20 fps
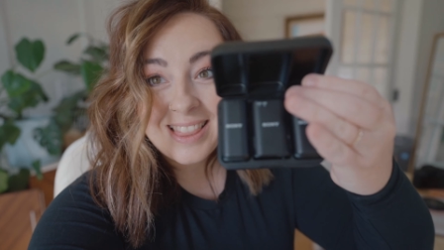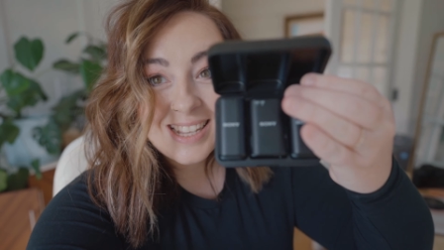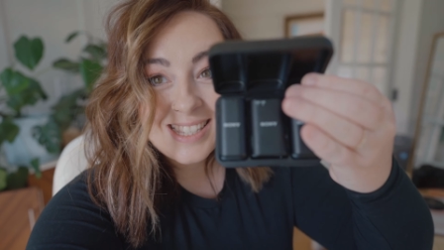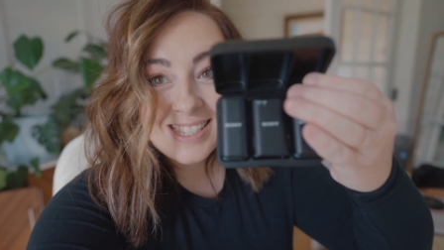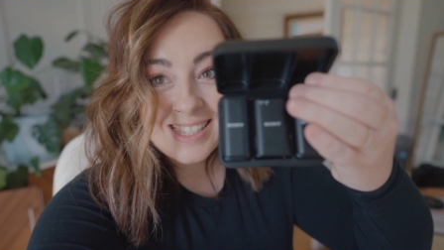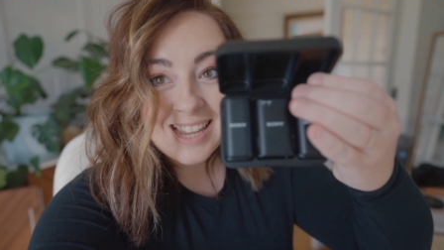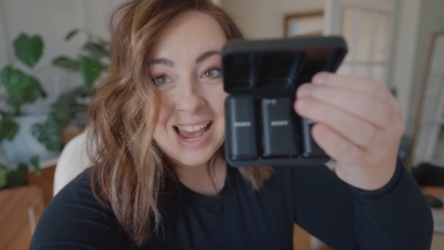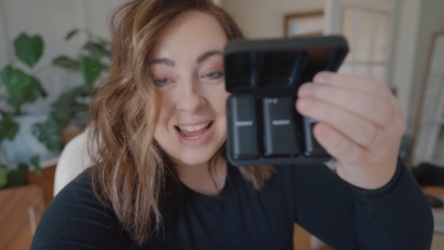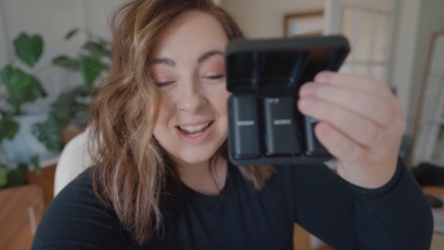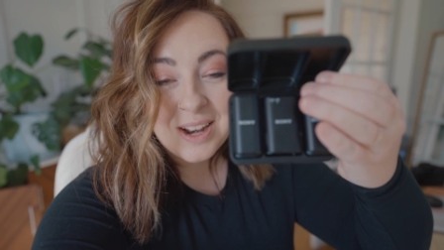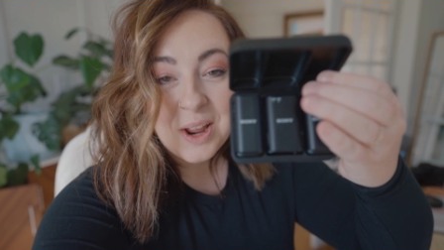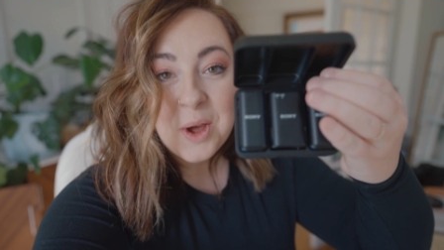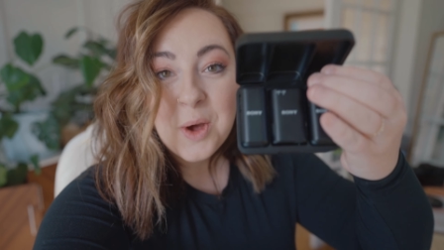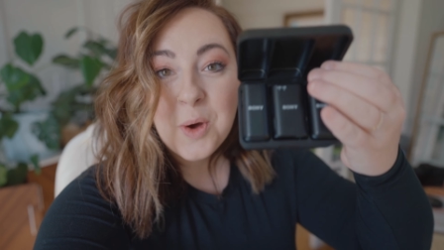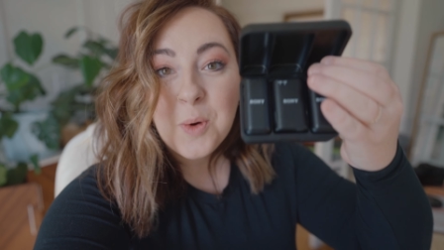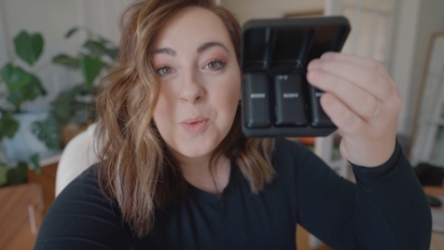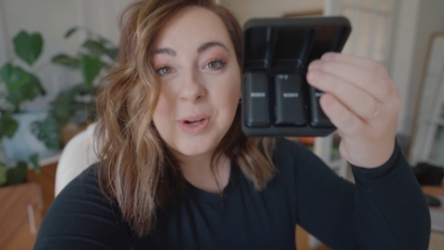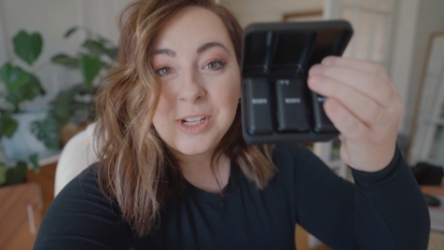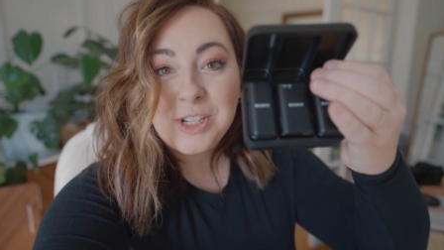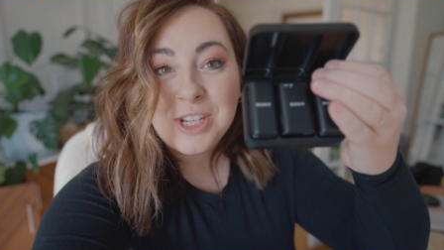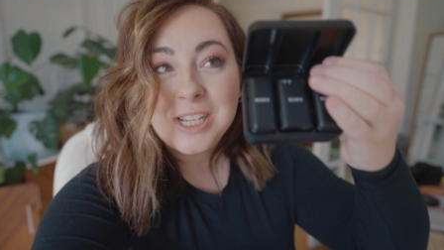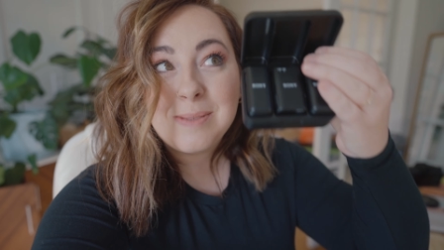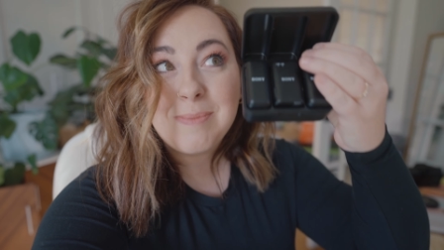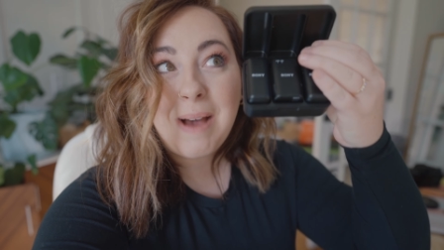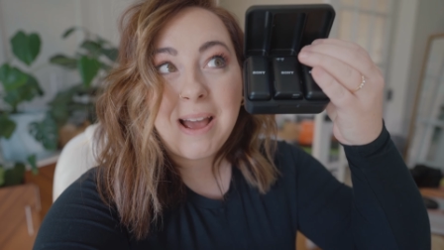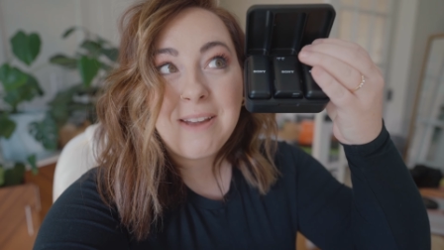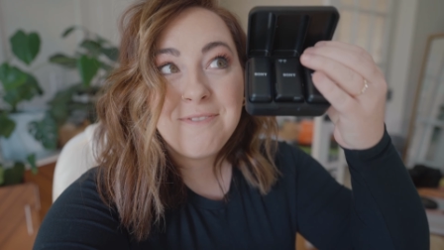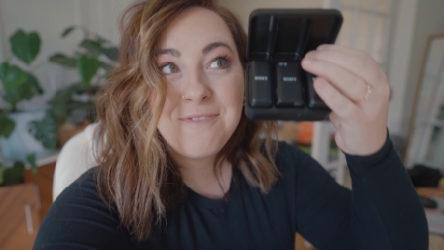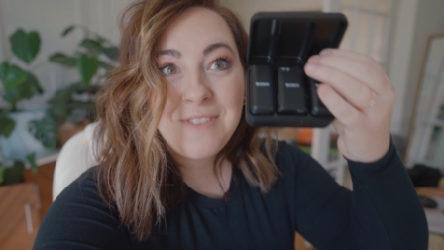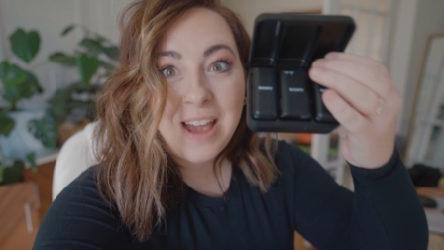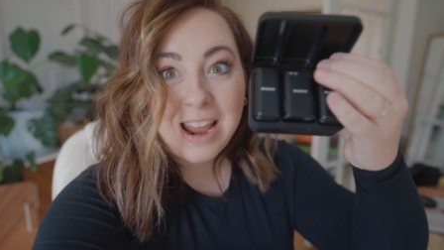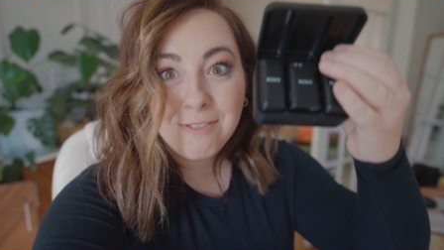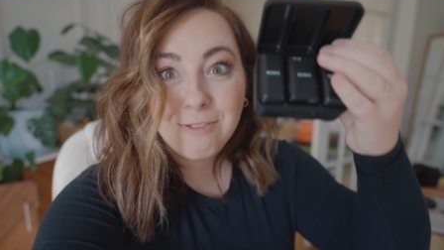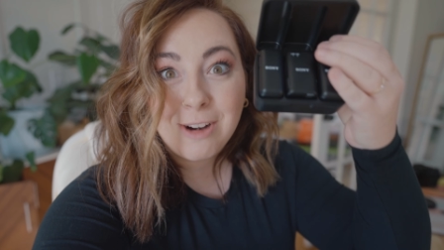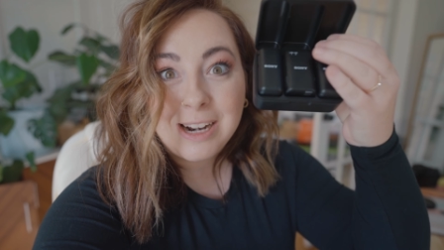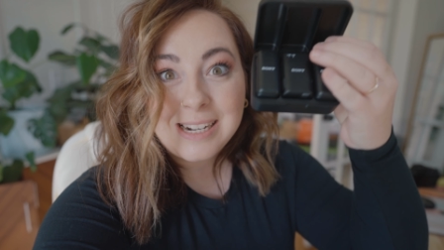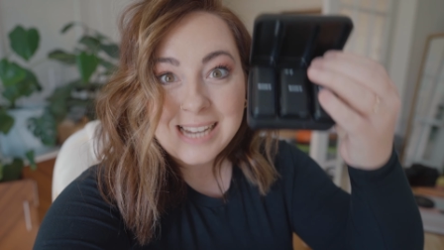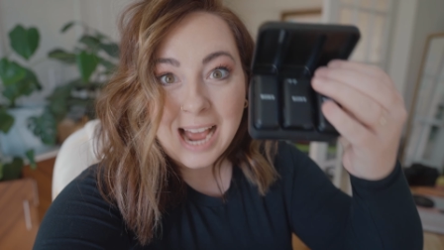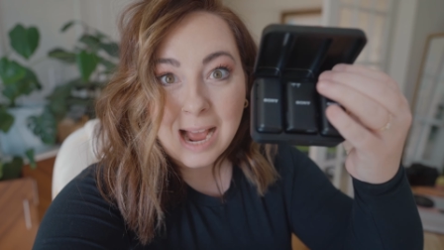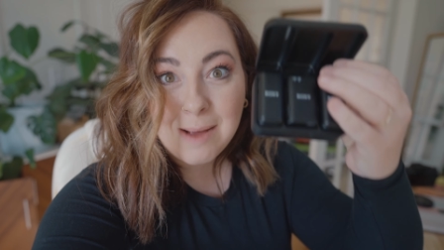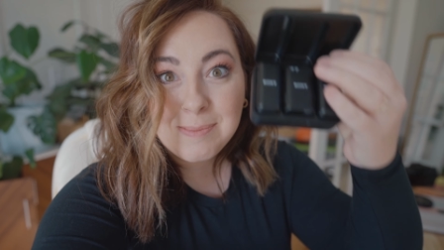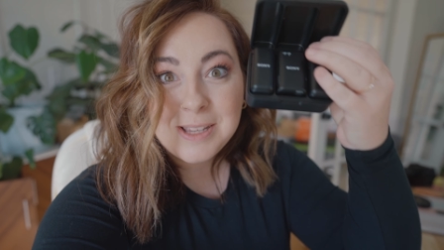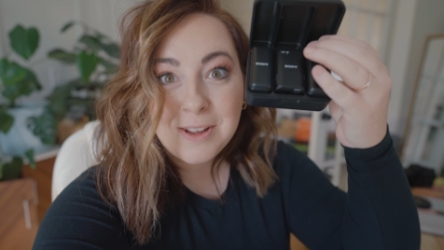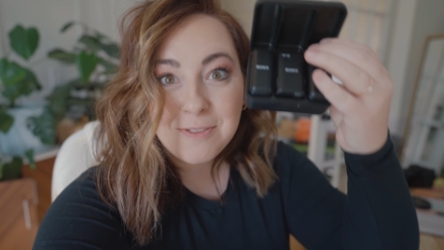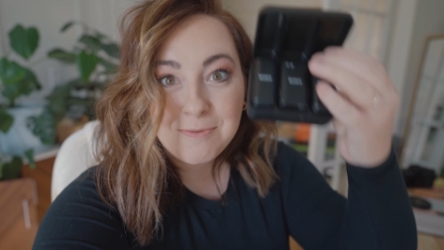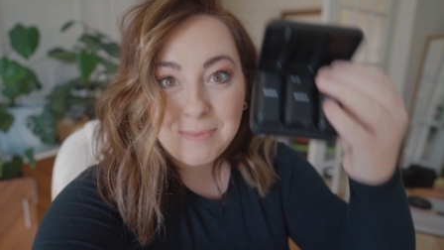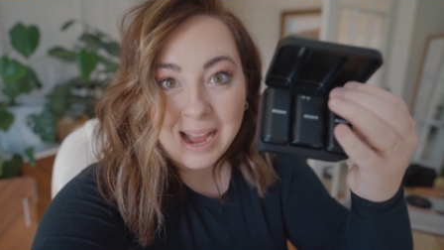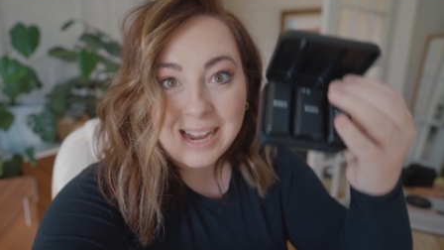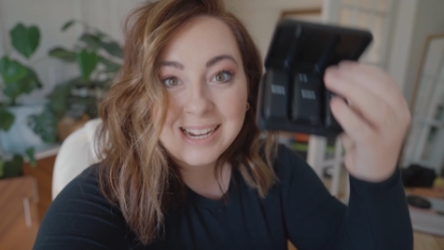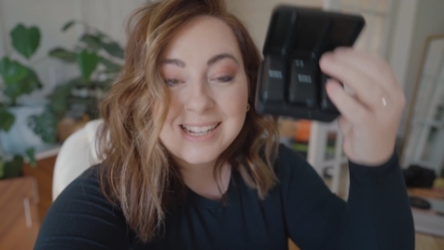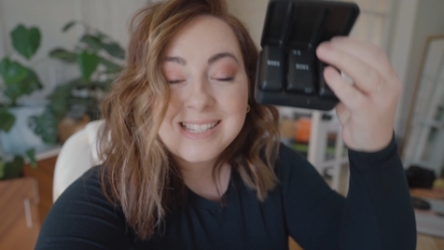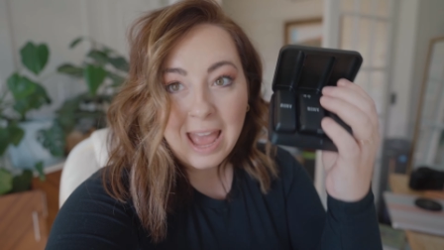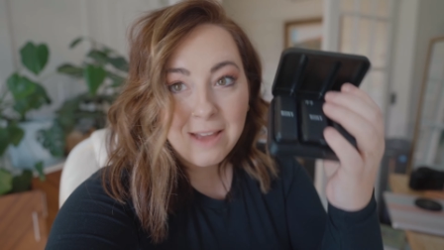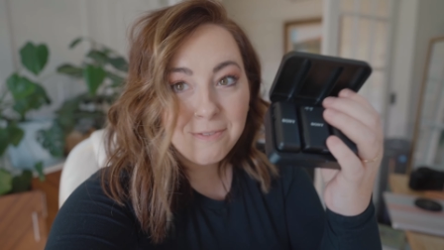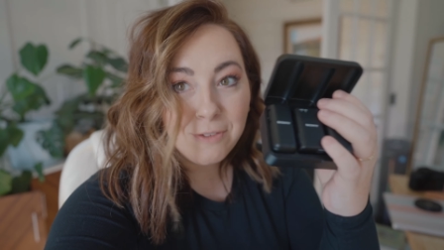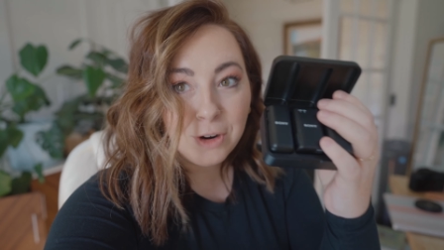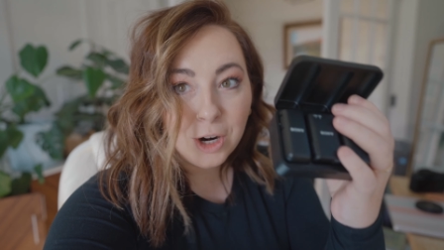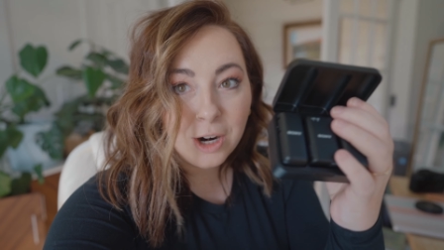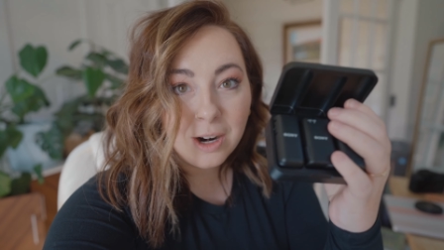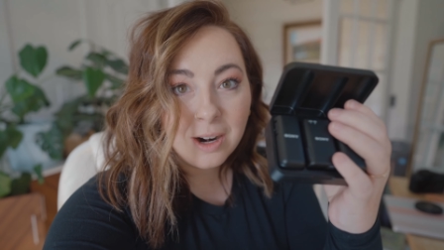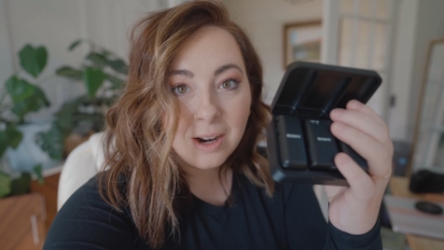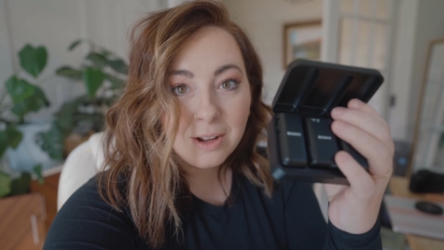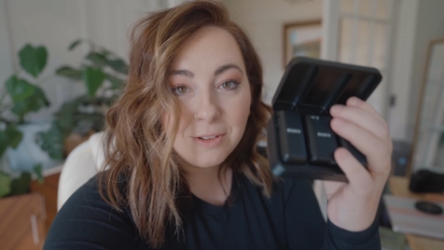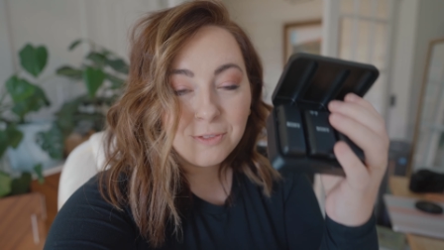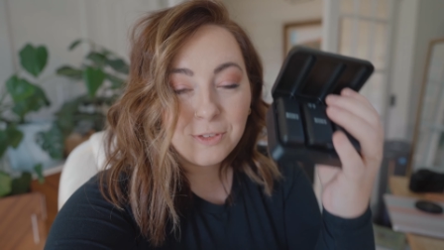this set, which is my favorite types of mics ever